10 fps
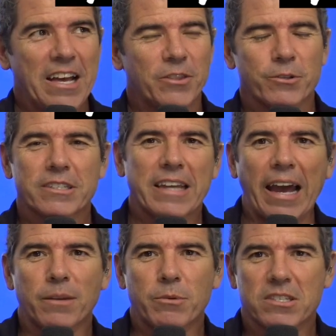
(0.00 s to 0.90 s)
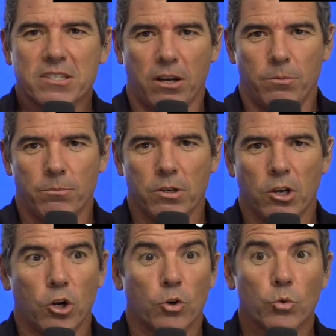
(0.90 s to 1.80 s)
There's got to be some
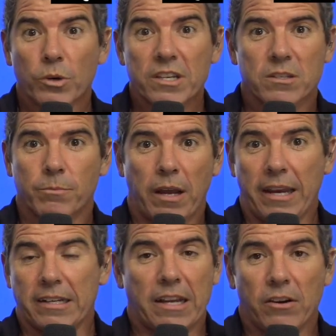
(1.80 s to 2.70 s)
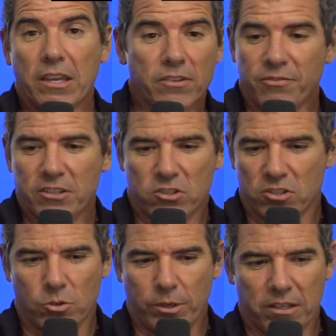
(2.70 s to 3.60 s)
reason behind it. Now, even if he's just
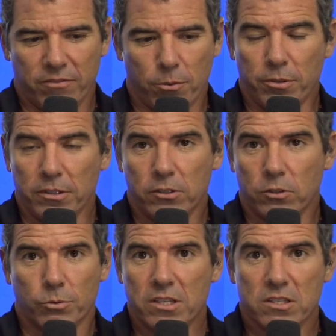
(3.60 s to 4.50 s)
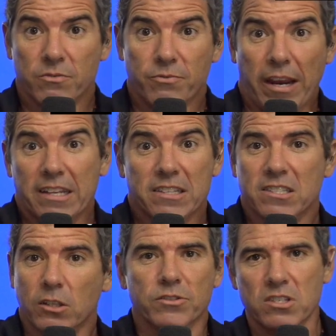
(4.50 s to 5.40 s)
doing it for political reasons, fine. This
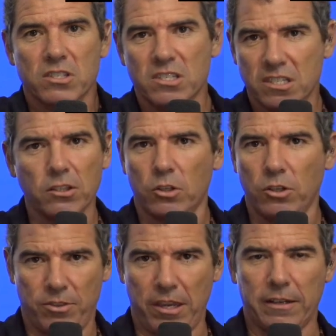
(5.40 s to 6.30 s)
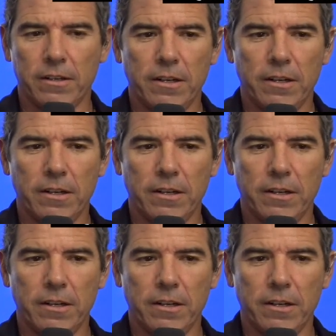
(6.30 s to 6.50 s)
is still a good thing.